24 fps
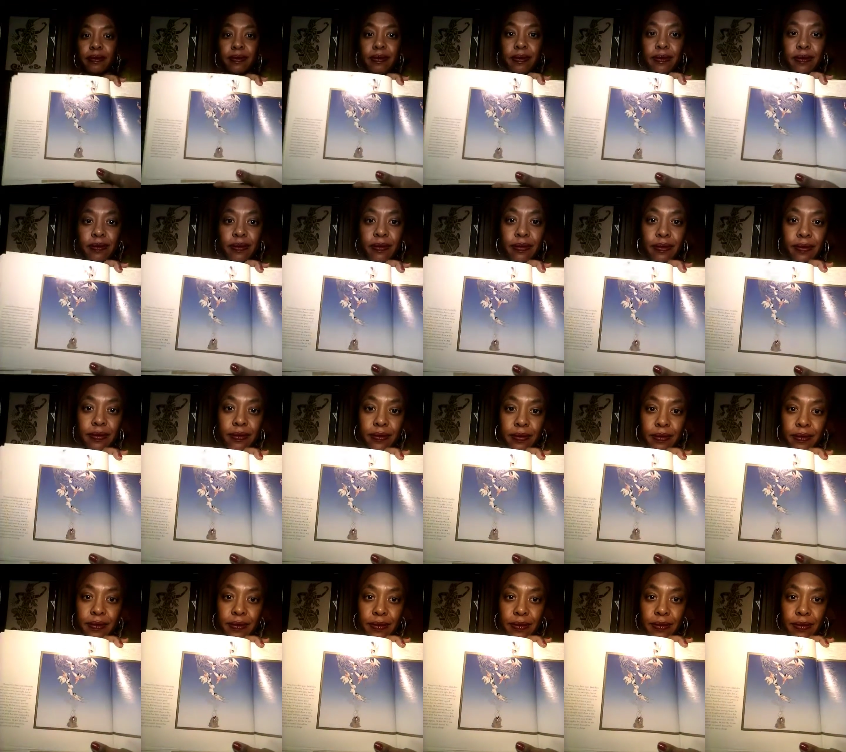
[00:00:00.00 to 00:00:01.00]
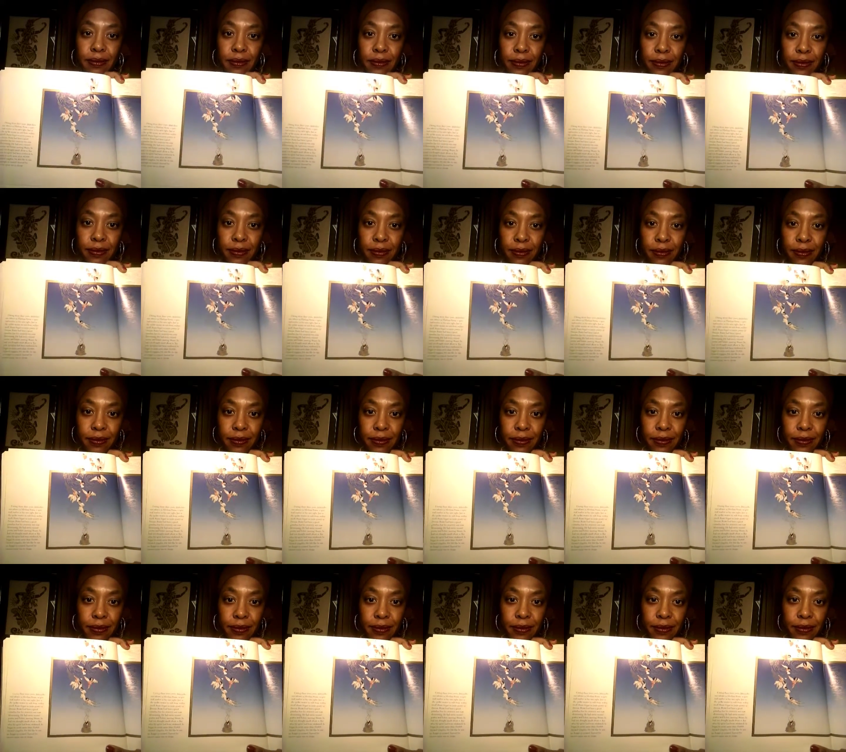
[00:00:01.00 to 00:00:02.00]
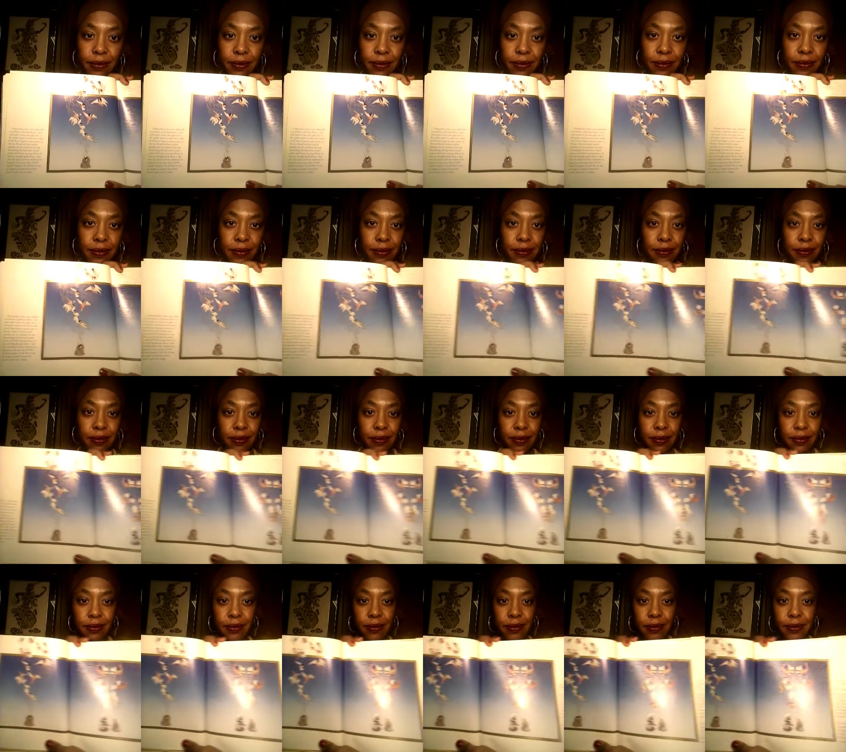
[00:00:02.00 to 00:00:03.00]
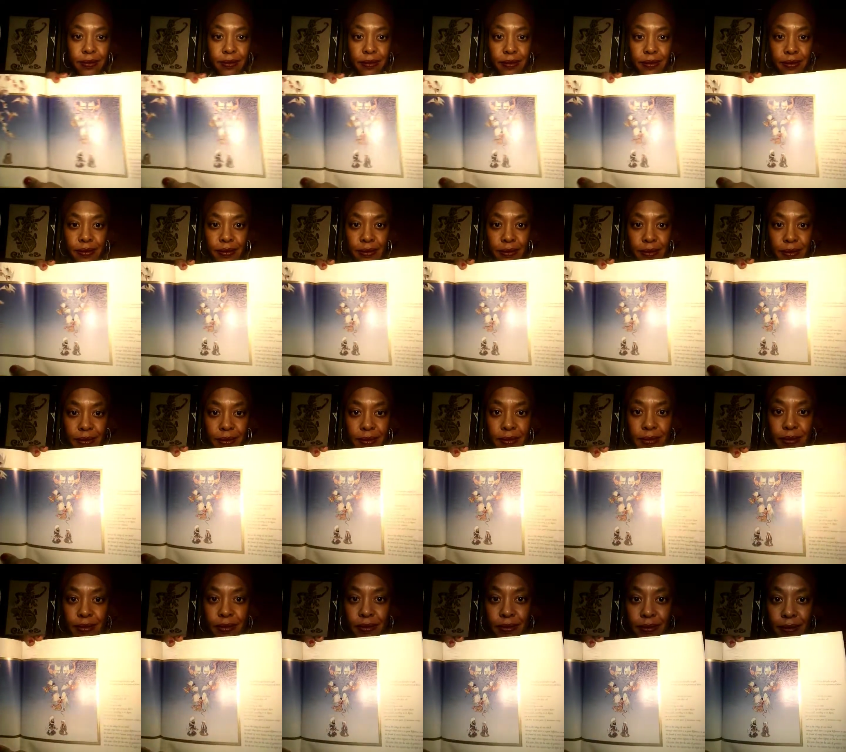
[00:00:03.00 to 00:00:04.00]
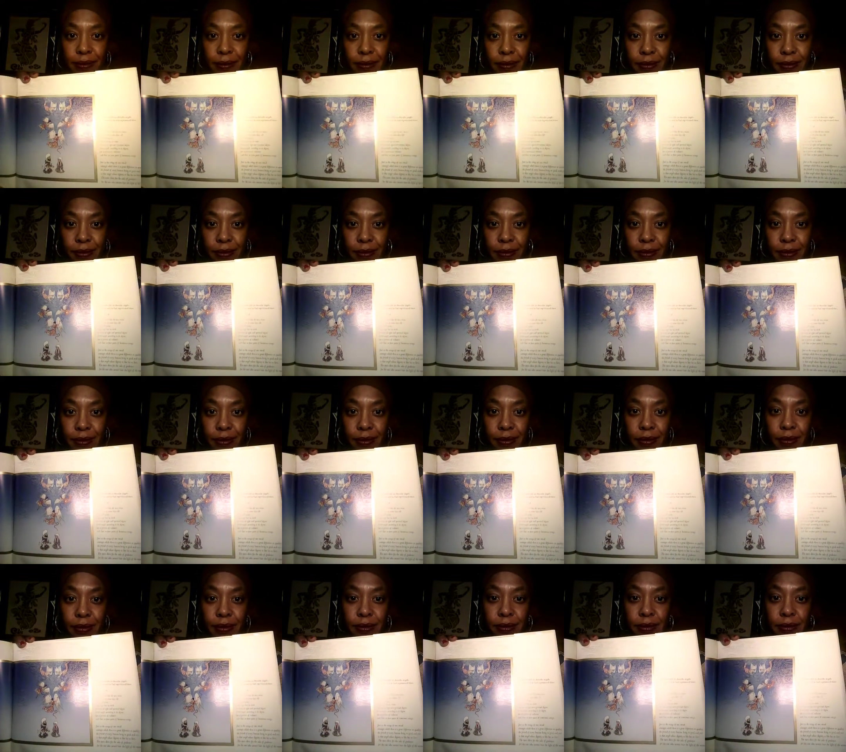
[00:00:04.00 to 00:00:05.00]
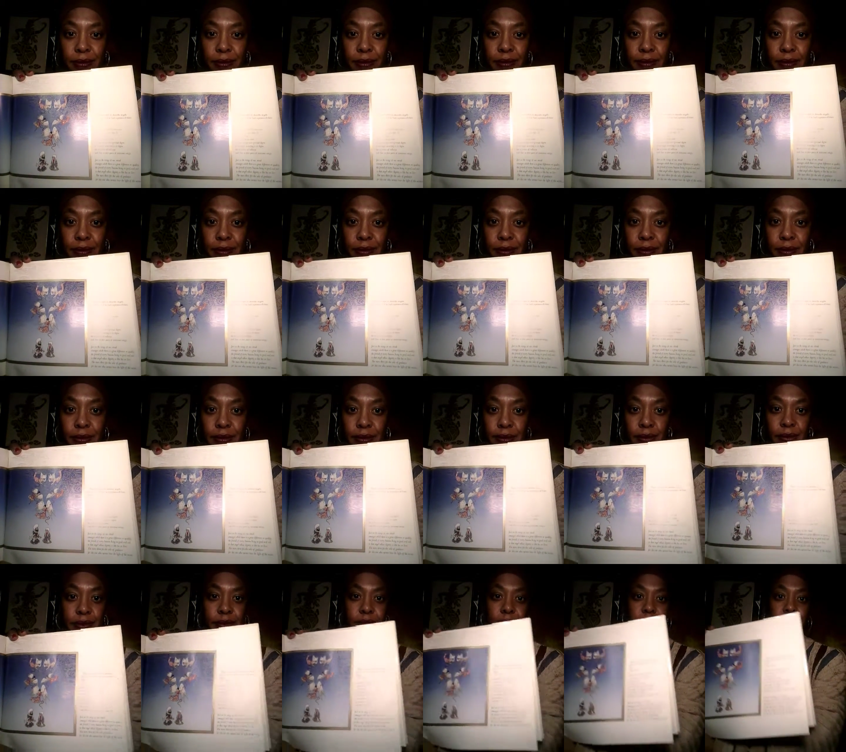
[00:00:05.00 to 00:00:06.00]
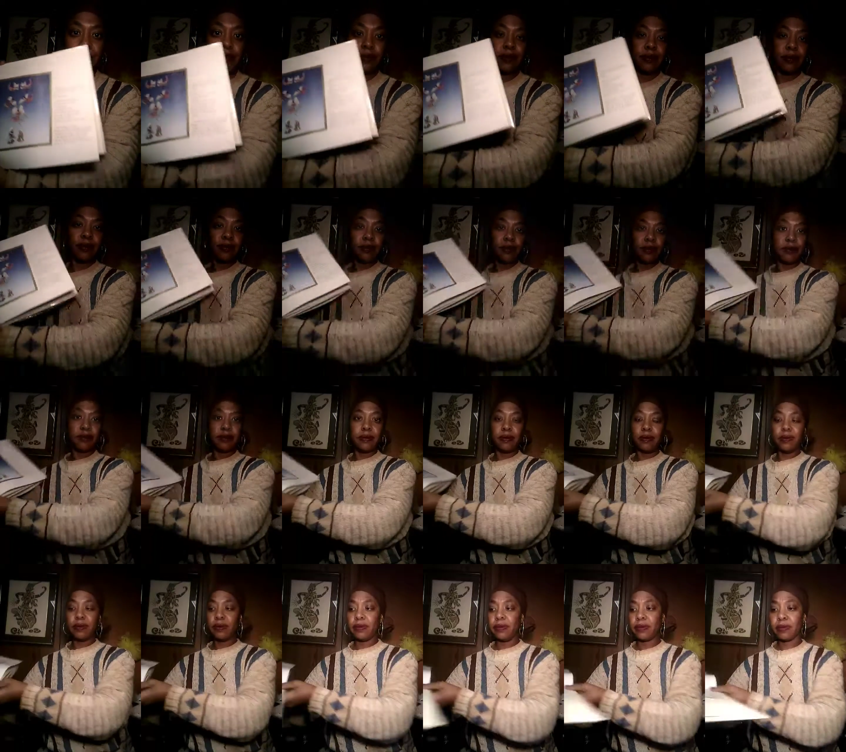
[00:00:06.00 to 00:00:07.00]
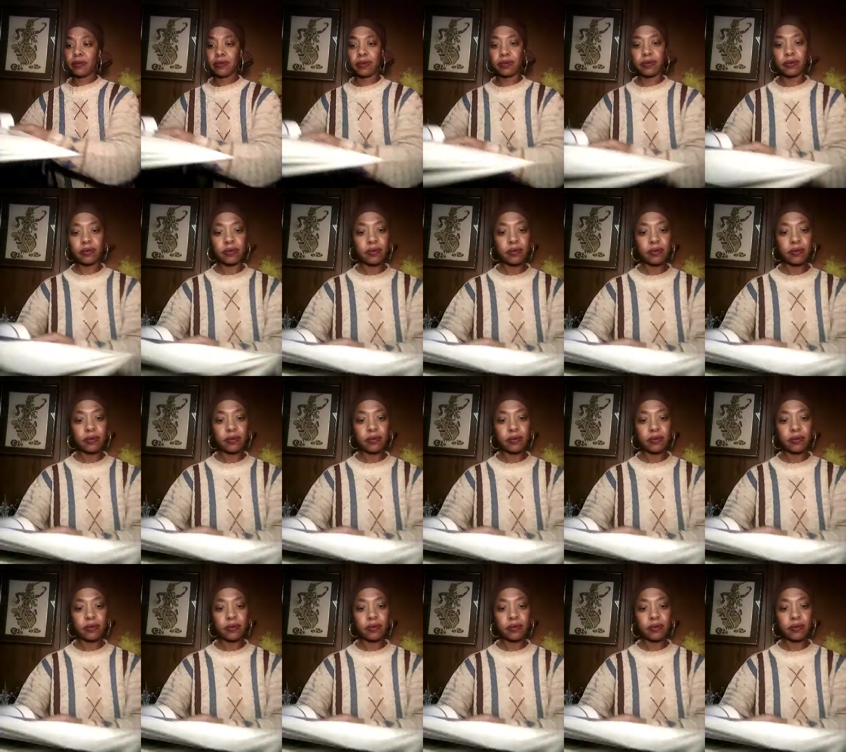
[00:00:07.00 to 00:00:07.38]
(no one is talking)